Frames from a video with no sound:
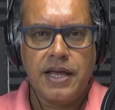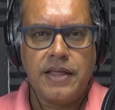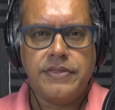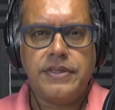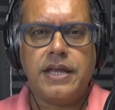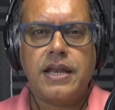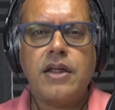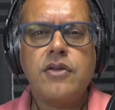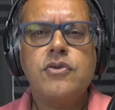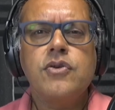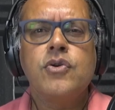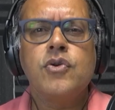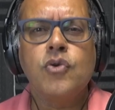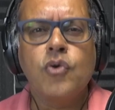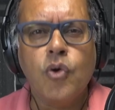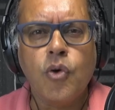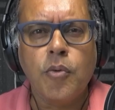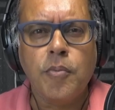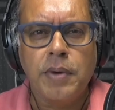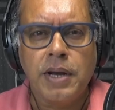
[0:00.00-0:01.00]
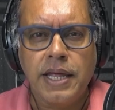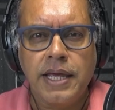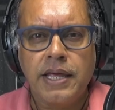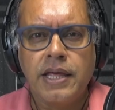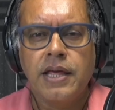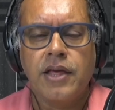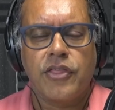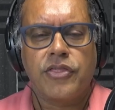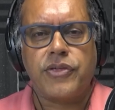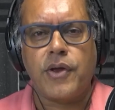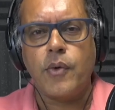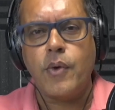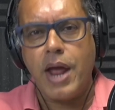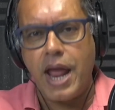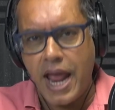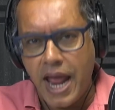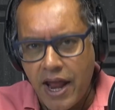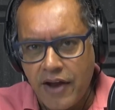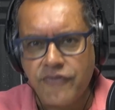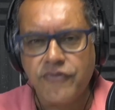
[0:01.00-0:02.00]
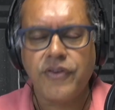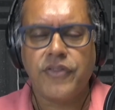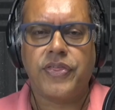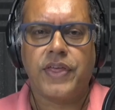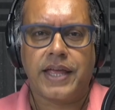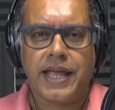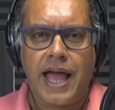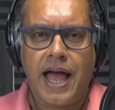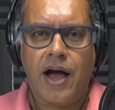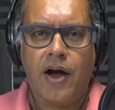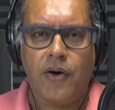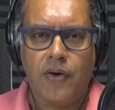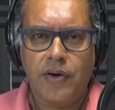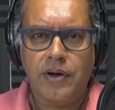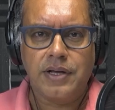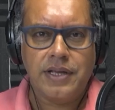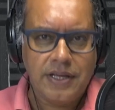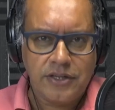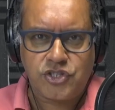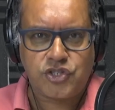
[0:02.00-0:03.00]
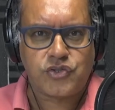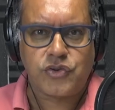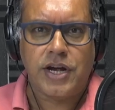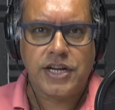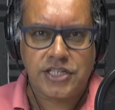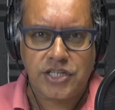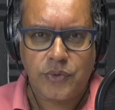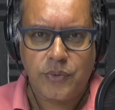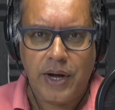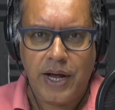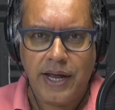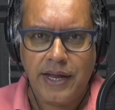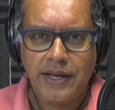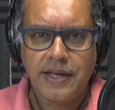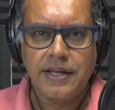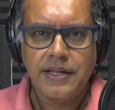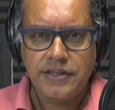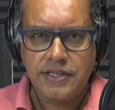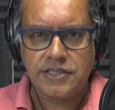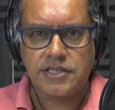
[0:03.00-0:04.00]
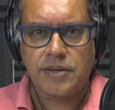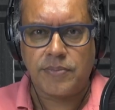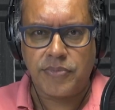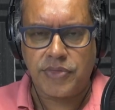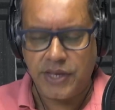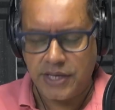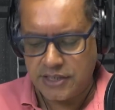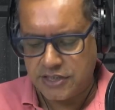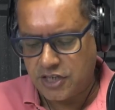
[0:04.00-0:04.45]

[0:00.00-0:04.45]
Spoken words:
they don't normally throw everything out straight away. There's some things.